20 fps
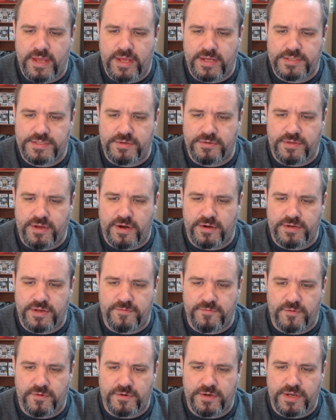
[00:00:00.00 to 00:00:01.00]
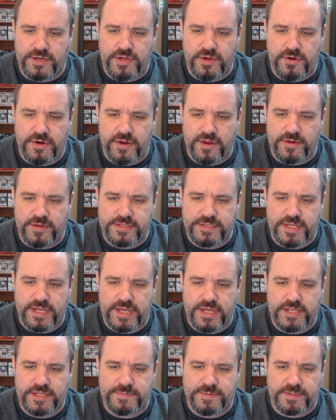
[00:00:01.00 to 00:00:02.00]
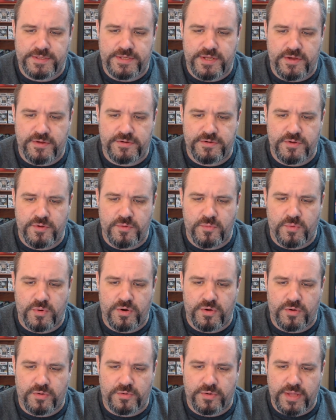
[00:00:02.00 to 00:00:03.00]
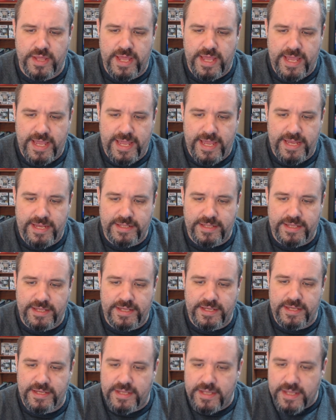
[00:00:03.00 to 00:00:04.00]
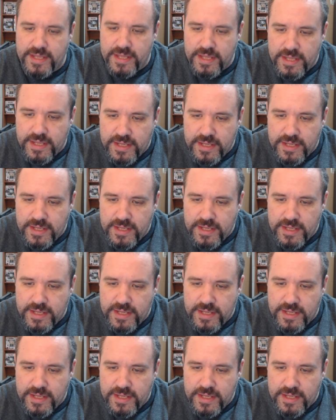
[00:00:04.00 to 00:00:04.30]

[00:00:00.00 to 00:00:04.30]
And June 13, 14, tune in to see the Splatoon 2 World Inkling